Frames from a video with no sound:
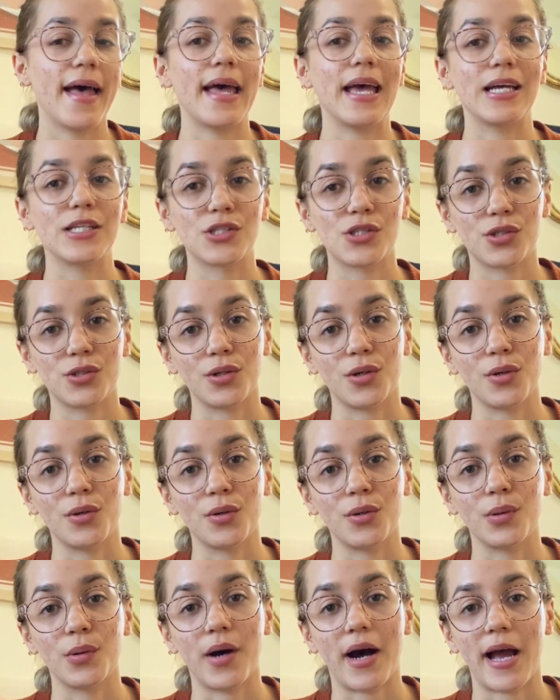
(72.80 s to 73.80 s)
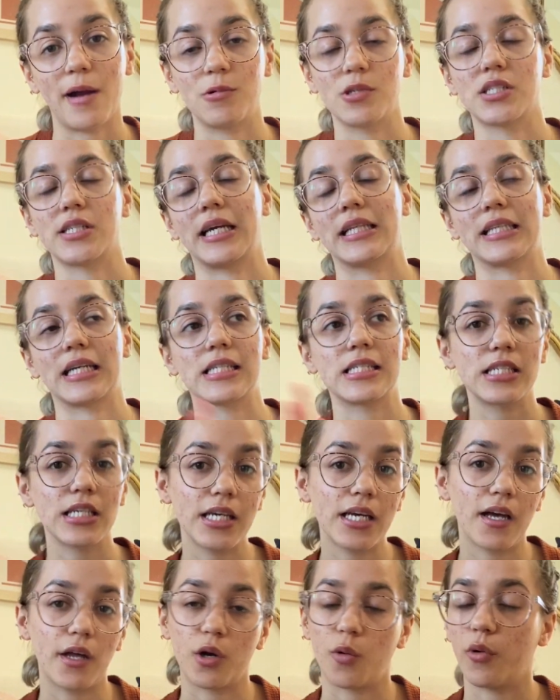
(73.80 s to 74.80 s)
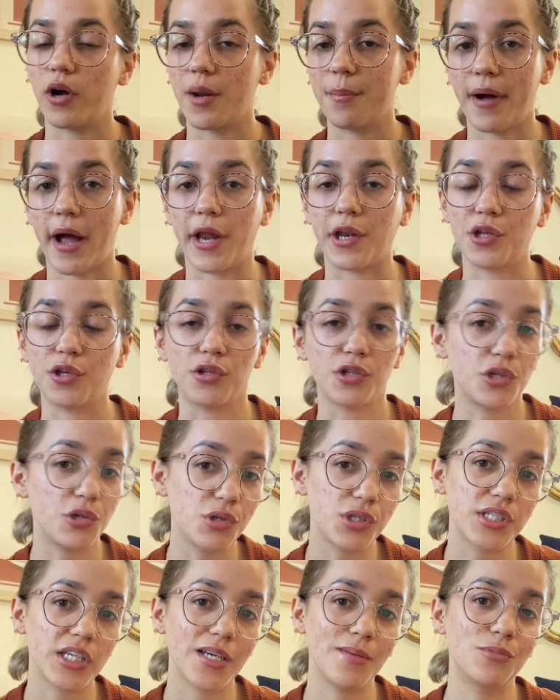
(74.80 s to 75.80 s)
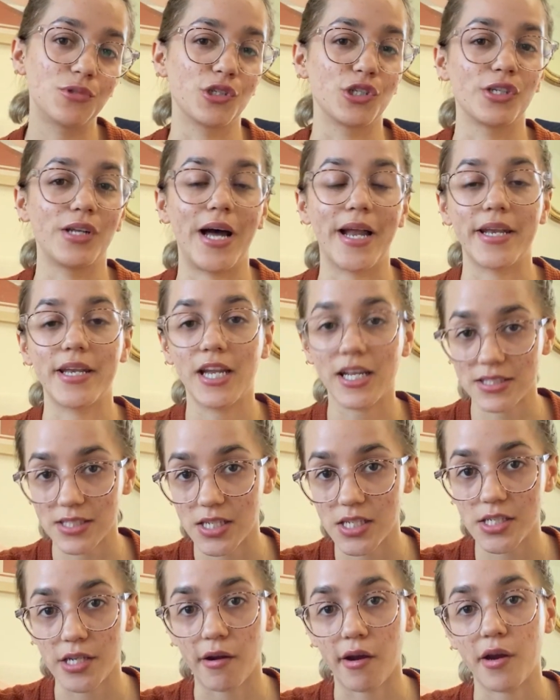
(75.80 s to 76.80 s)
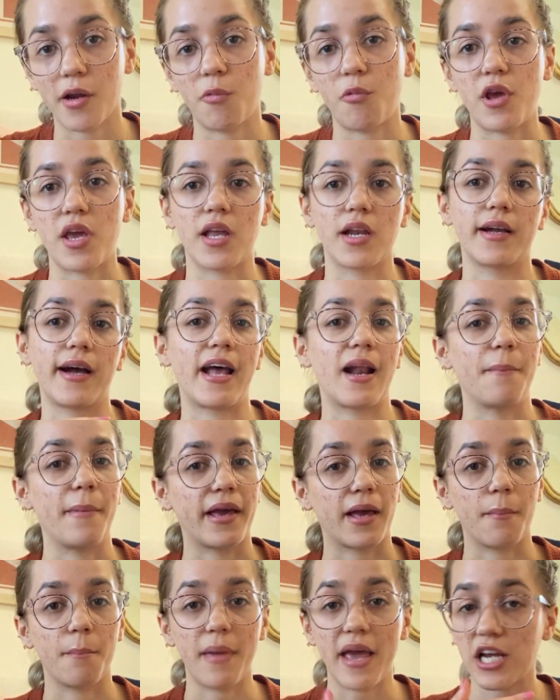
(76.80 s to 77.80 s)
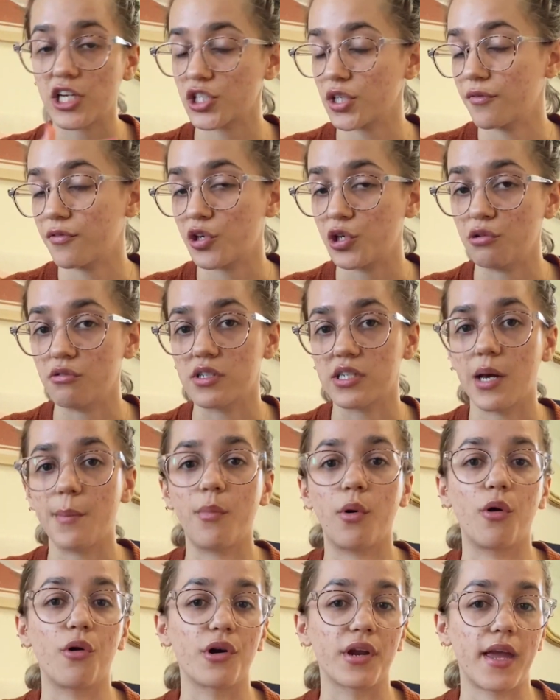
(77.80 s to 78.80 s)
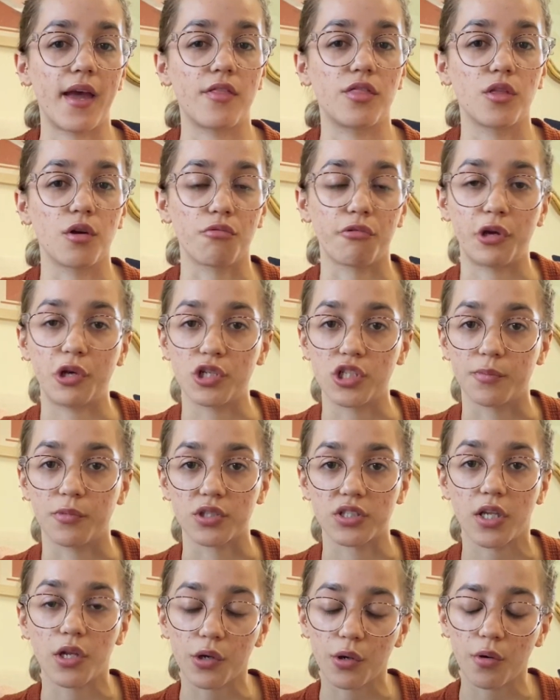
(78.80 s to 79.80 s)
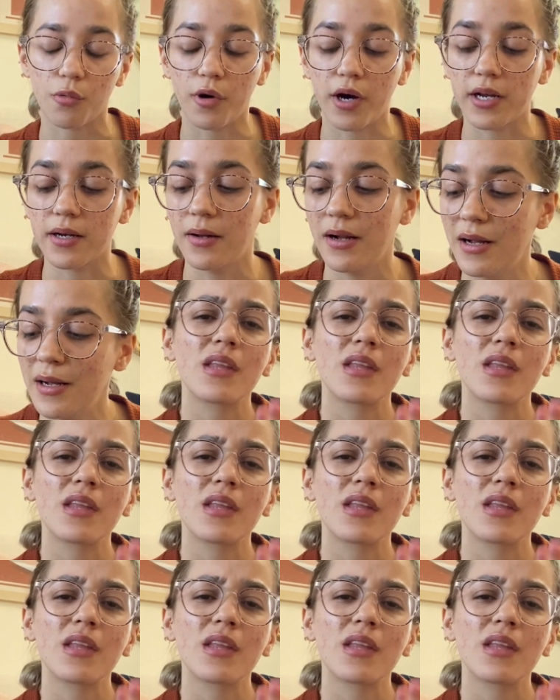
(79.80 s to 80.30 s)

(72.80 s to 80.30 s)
And so I was like, that's it. I don't want to buy any Q-tips. They're not necessary. We can kind of make a makeshift Q-tip or get the reusable silicone one.